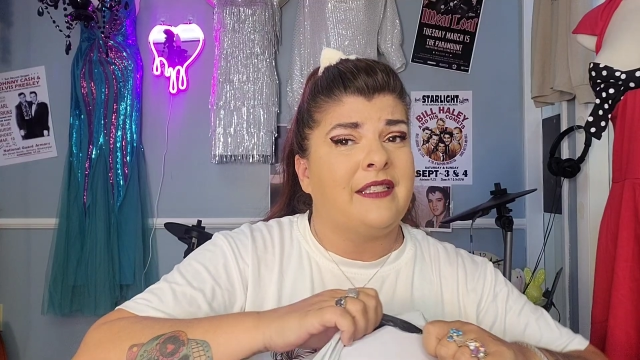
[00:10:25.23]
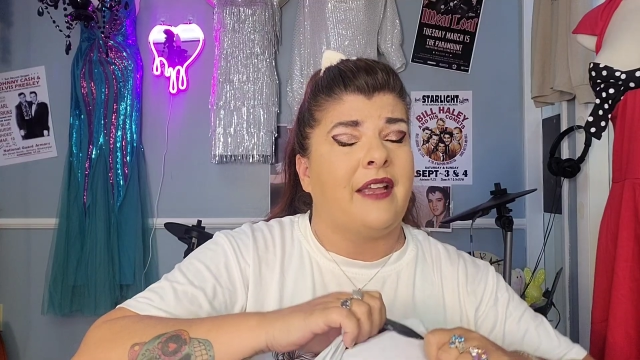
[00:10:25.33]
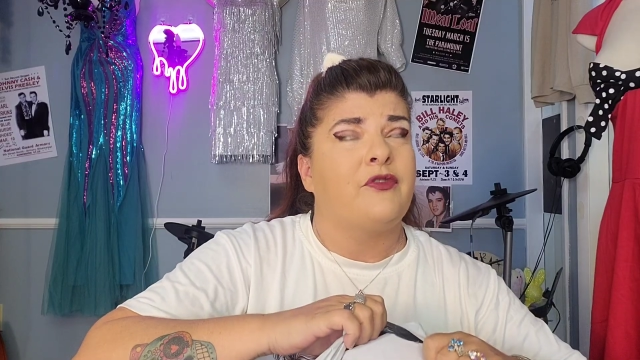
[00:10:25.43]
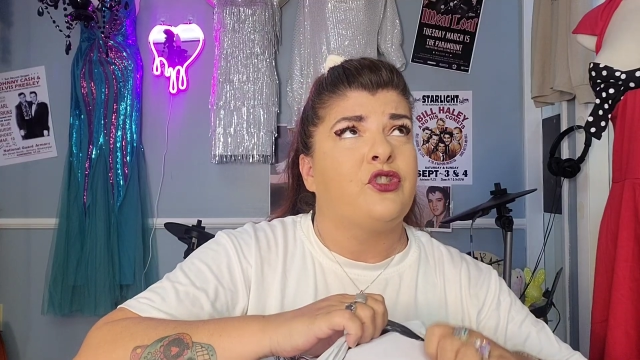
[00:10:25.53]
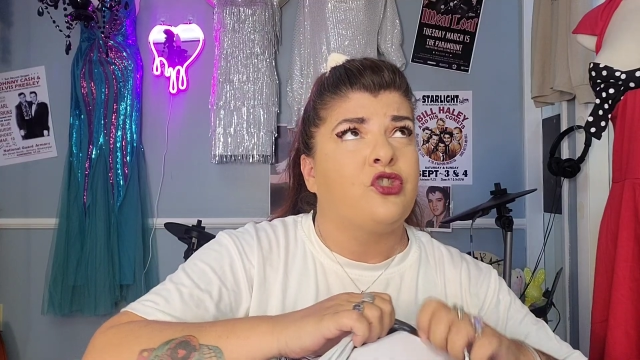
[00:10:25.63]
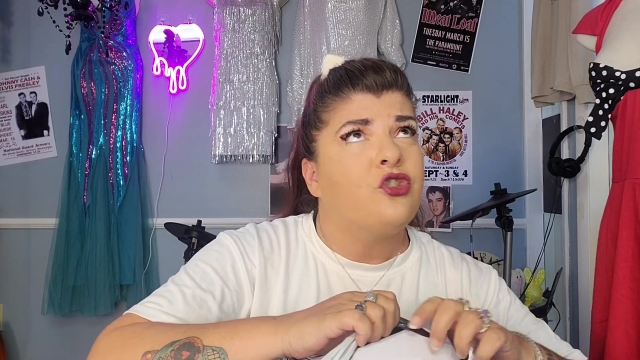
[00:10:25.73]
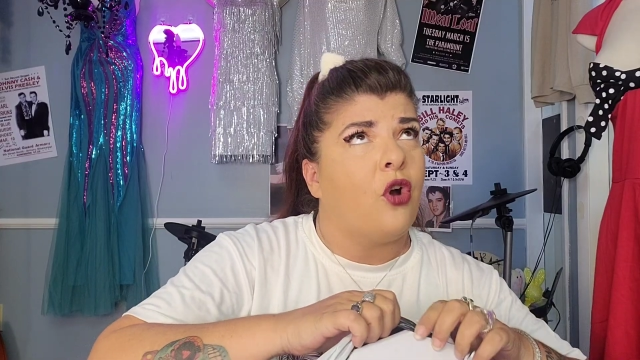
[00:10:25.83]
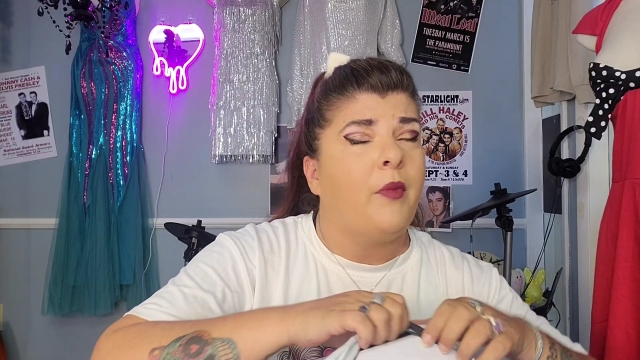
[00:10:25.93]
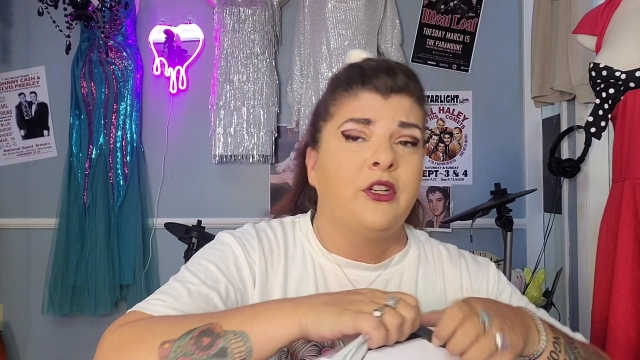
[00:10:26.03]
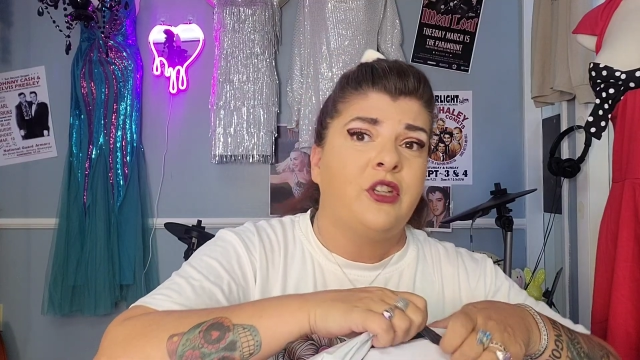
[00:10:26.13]
because I have
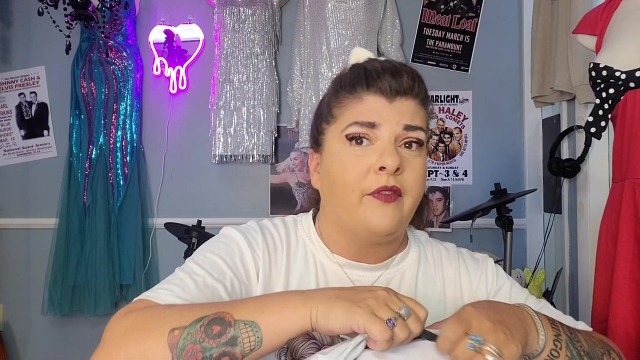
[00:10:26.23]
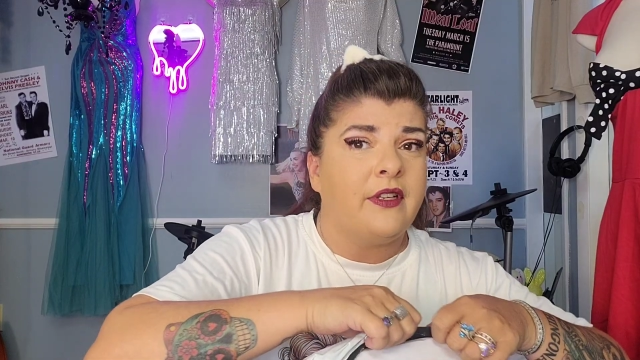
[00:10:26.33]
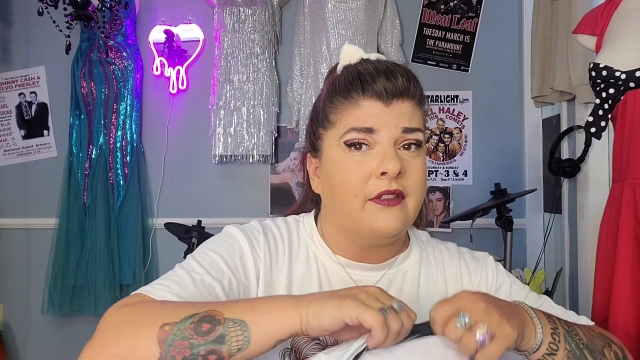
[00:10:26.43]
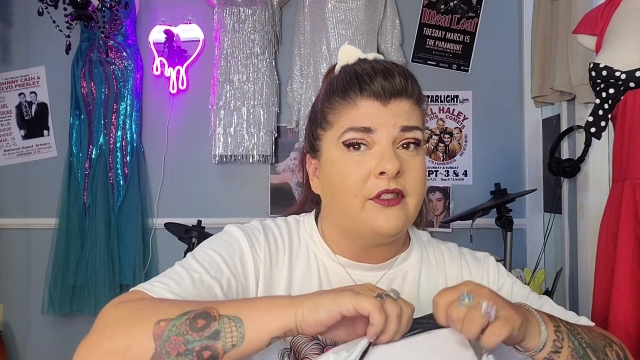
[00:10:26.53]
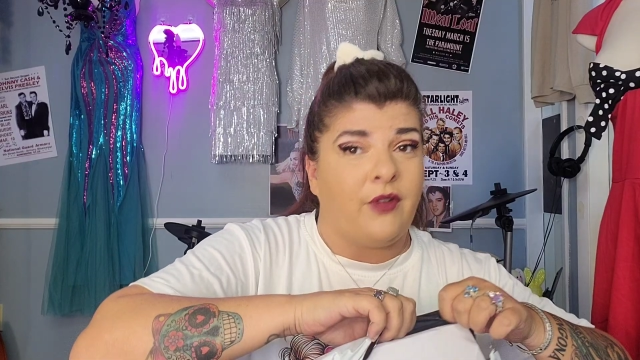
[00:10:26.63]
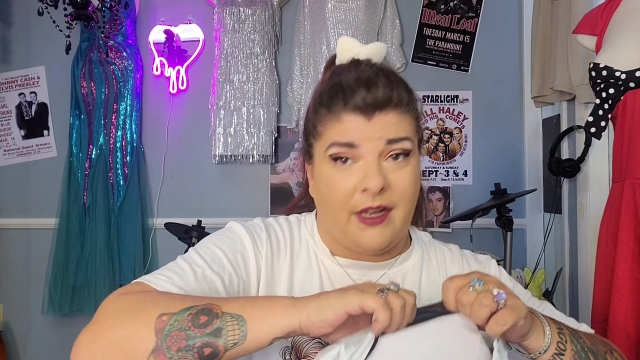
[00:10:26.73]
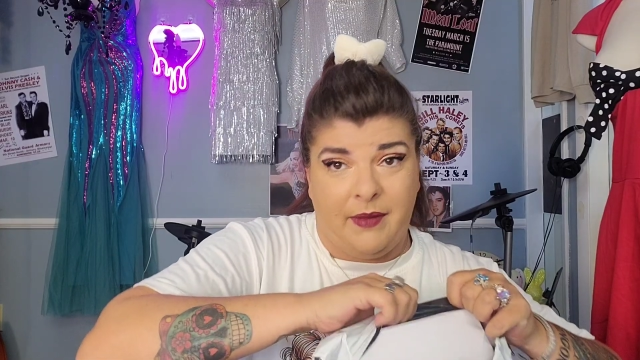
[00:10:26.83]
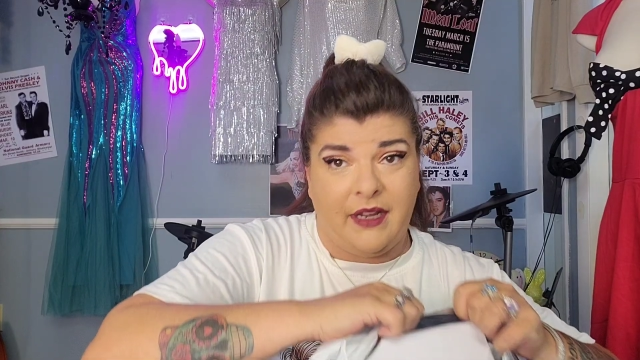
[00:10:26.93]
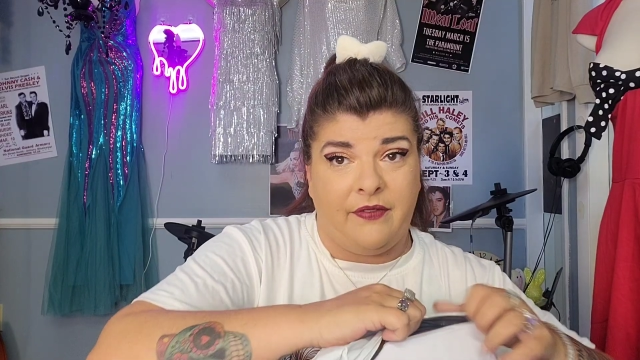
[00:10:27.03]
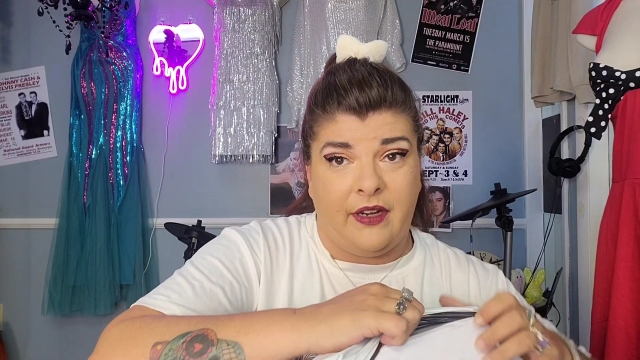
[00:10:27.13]
so much of it, so I can
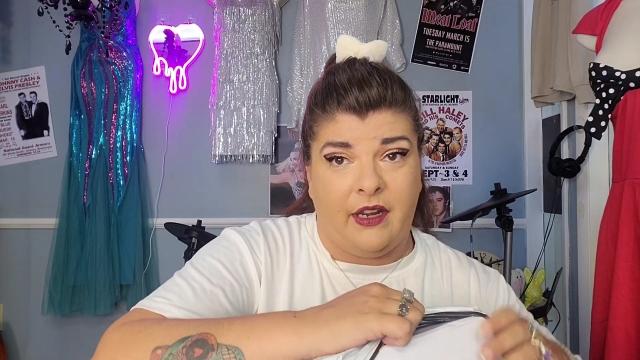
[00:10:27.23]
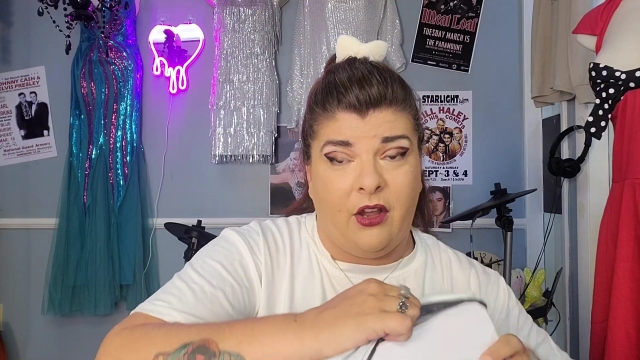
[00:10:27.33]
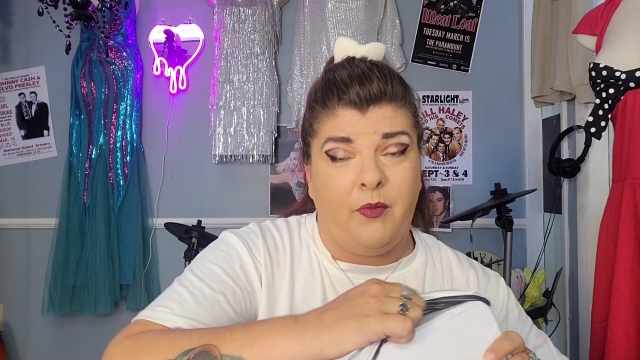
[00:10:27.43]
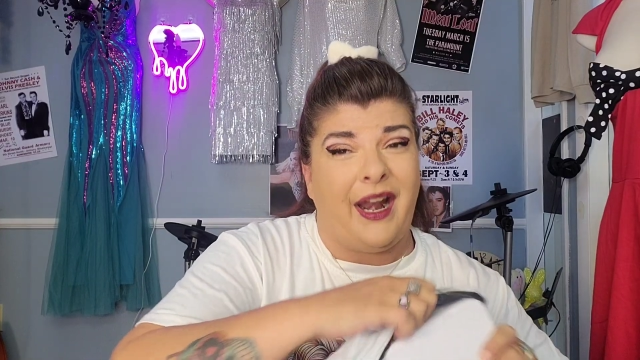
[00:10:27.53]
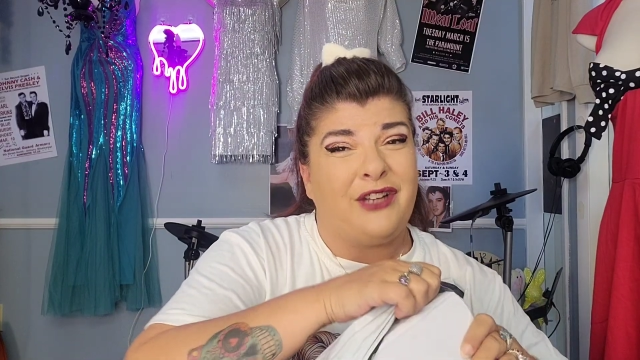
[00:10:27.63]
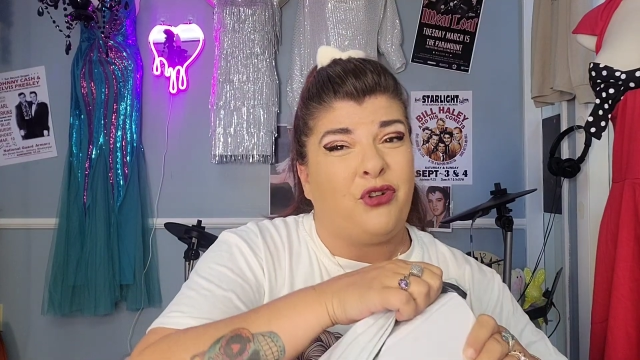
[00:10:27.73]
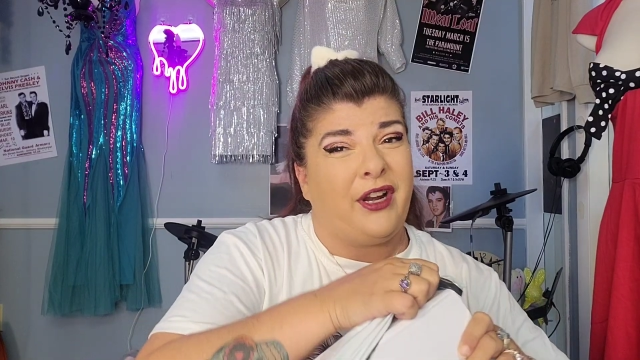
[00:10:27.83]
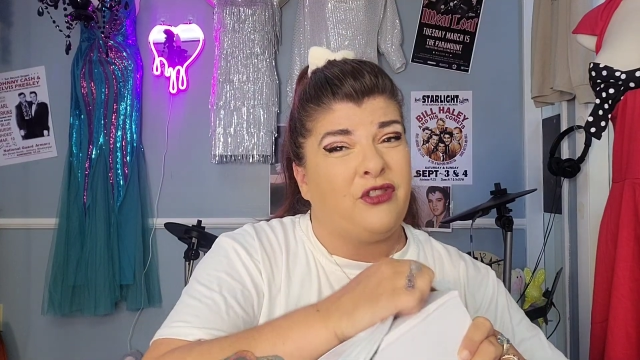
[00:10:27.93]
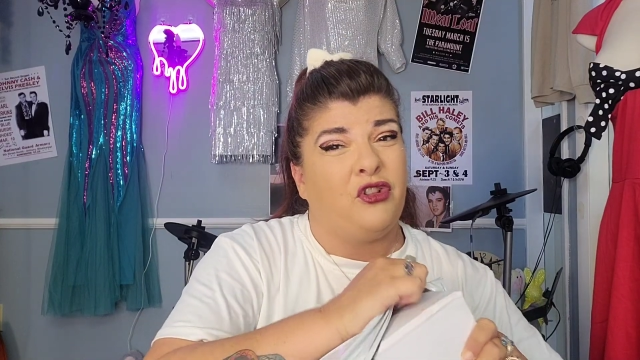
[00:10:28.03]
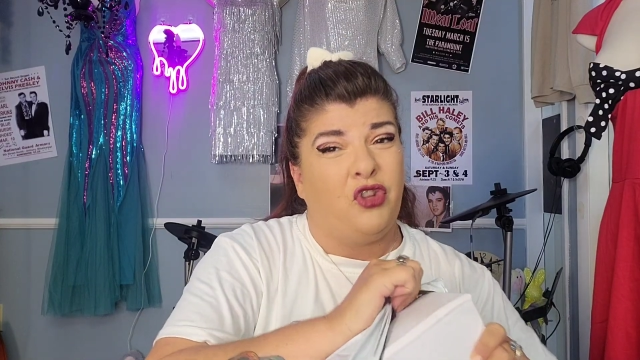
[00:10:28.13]
make a video, but I
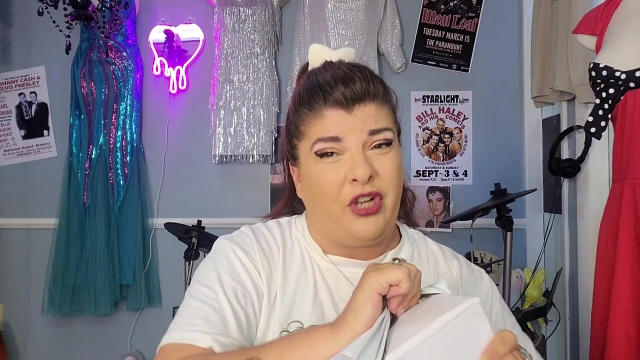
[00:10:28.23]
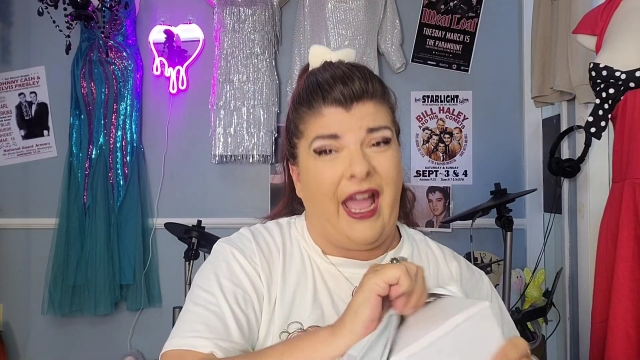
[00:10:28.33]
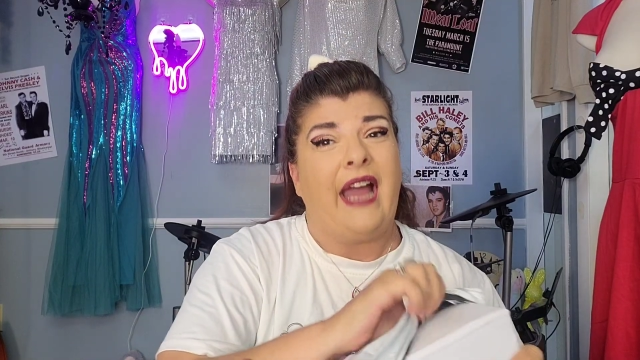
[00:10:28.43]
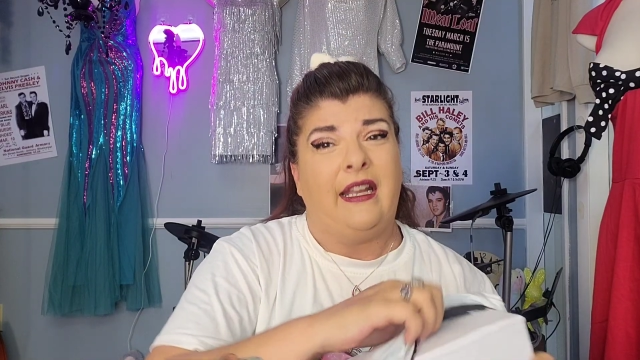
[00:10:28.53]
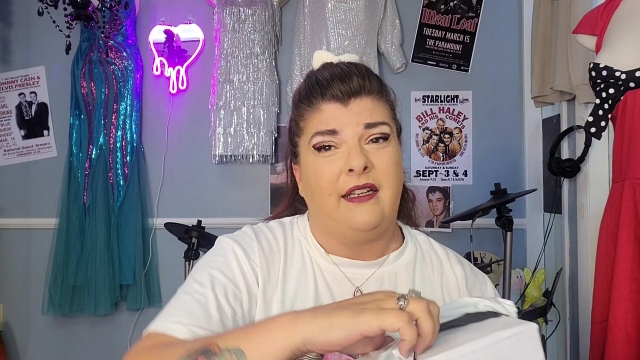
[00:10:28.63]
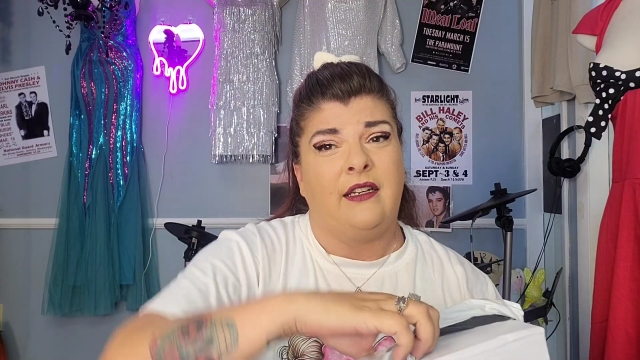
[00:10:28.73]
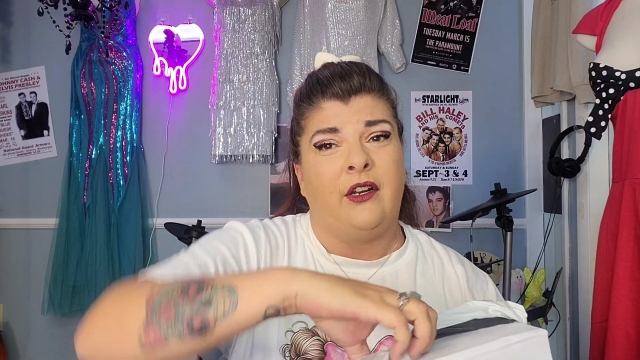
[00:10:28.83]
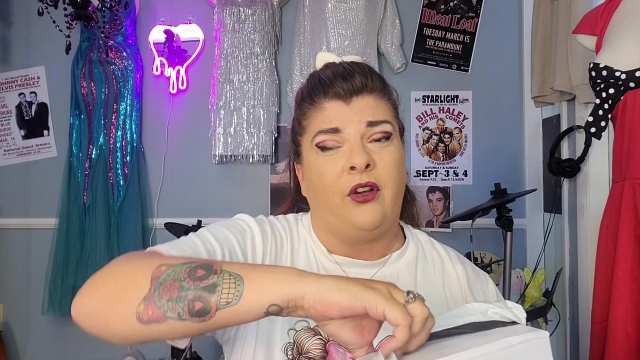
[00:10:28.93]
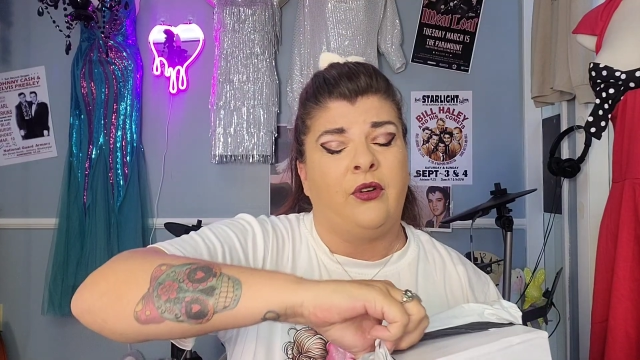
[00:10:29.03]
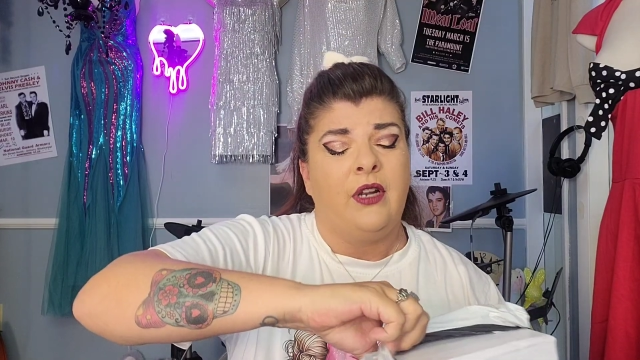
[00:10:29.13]
try not to look at it,
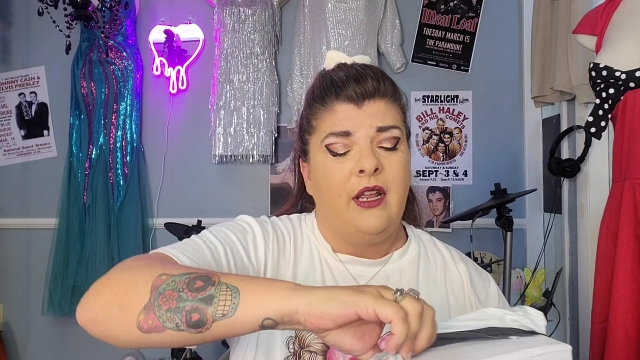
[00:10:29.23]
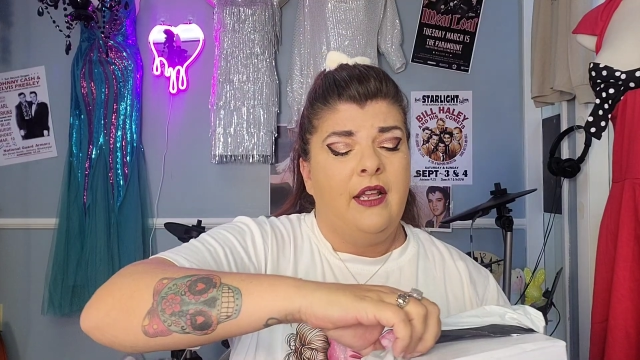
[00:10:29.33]
you know.